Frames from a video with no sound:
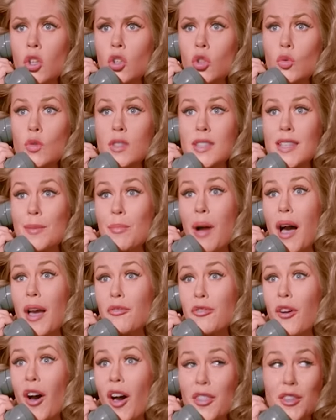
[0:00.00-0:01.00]
You see, my
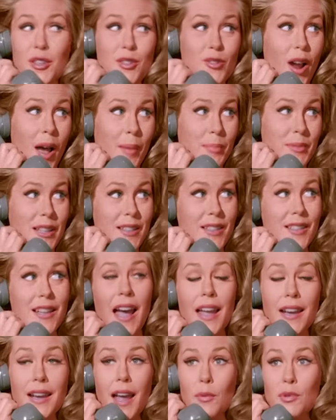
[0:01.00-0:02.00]
father dropped in
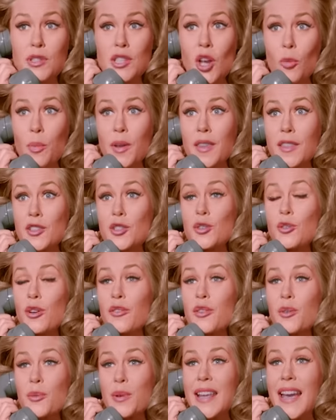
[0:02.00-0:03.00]
tonight, and I was hoping the two
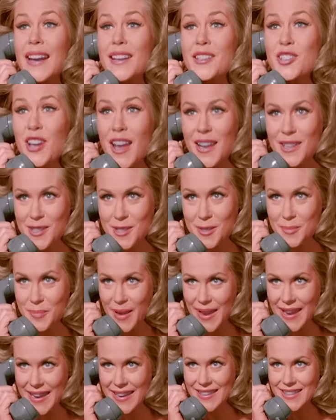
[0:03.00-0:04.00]
of you would get a chance to
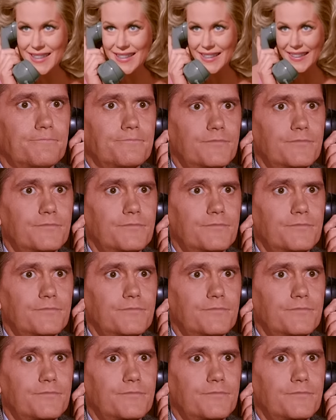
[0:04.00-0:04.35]
meet.